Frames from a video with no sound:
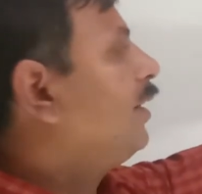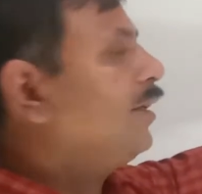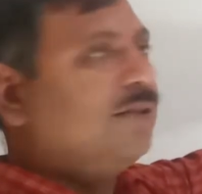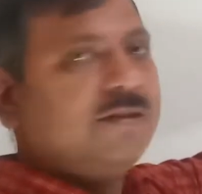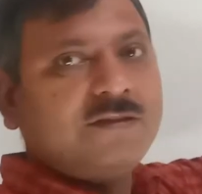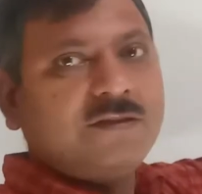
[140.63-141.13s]

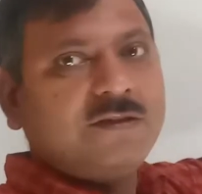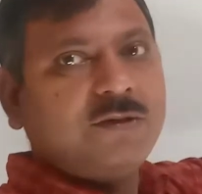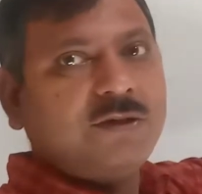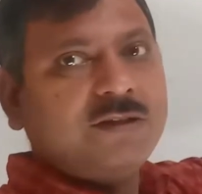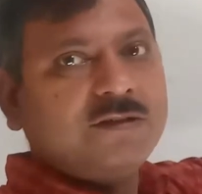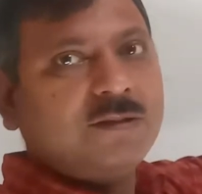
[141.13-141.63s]
this is the
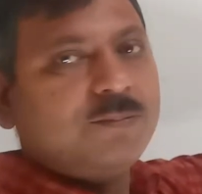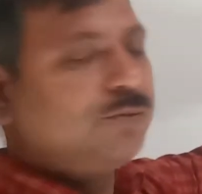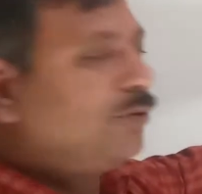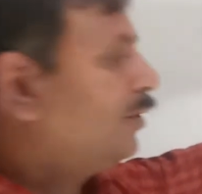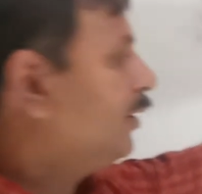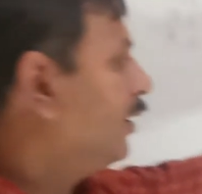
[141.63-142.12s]
initial
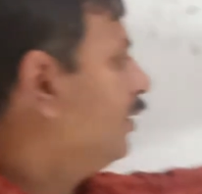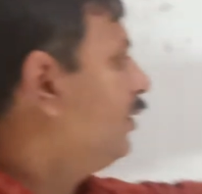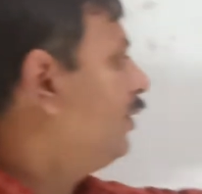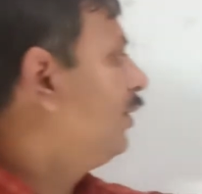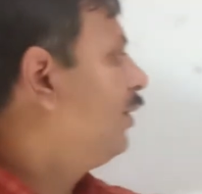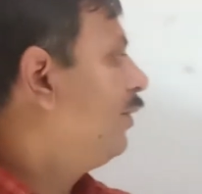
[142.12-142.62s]
position
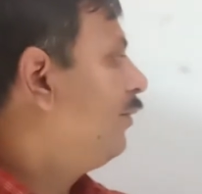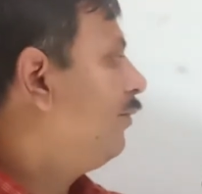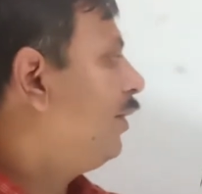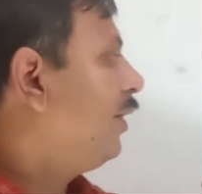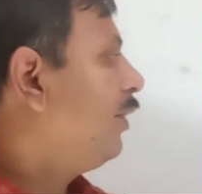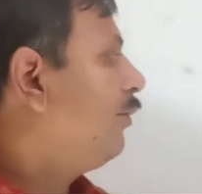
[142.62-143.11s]

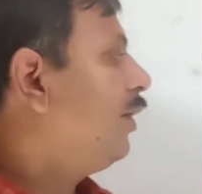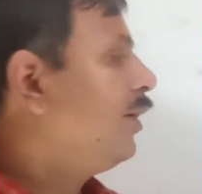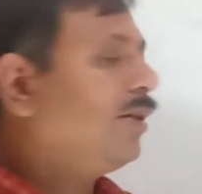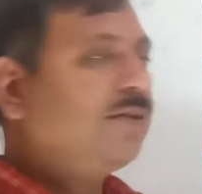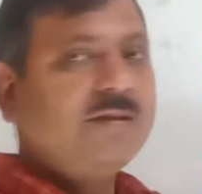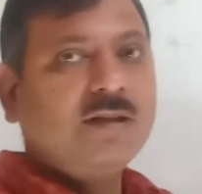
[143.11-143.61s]
when it will
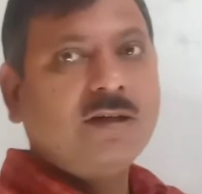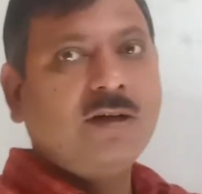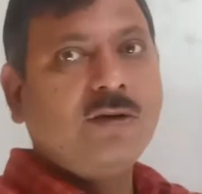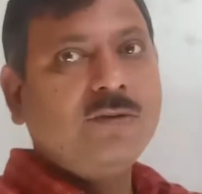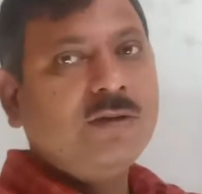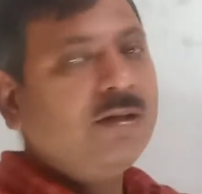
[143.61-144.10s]
touch the
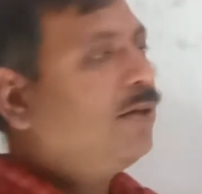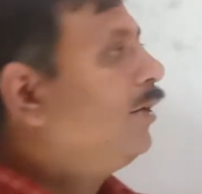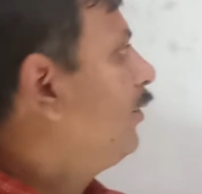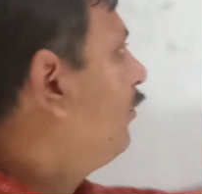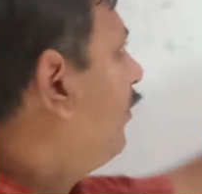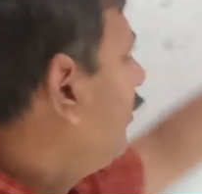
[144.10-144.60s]
ground.
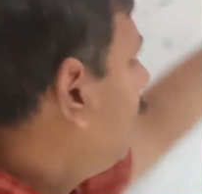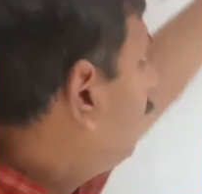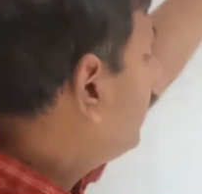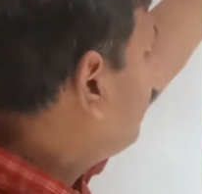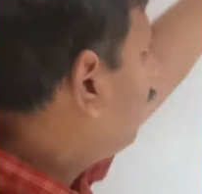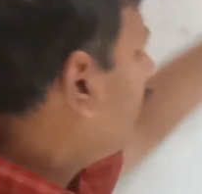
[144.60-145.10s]
So what will be
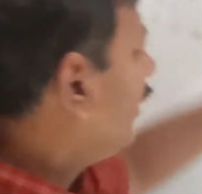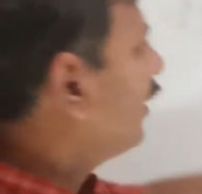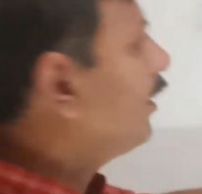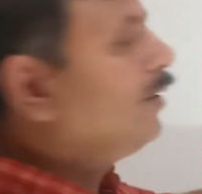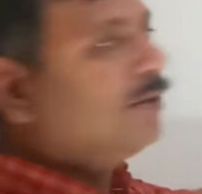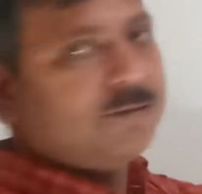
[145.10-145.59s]
the
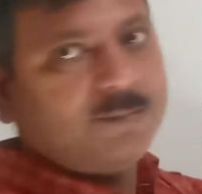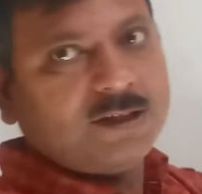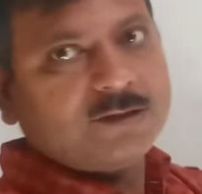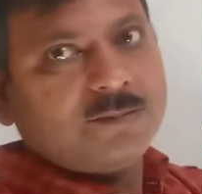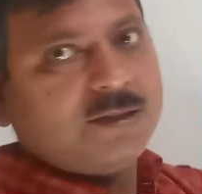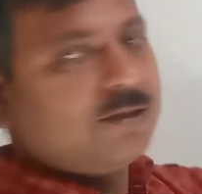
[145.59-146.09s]
vertical
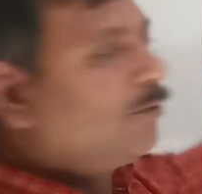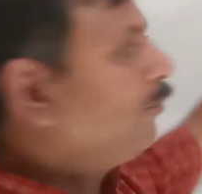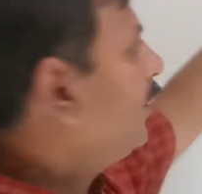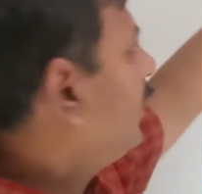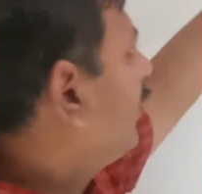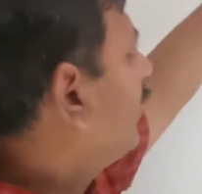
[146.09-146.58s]
displacement? The
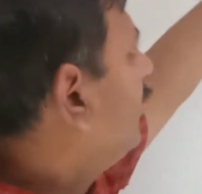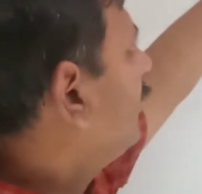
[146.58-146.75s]
vertical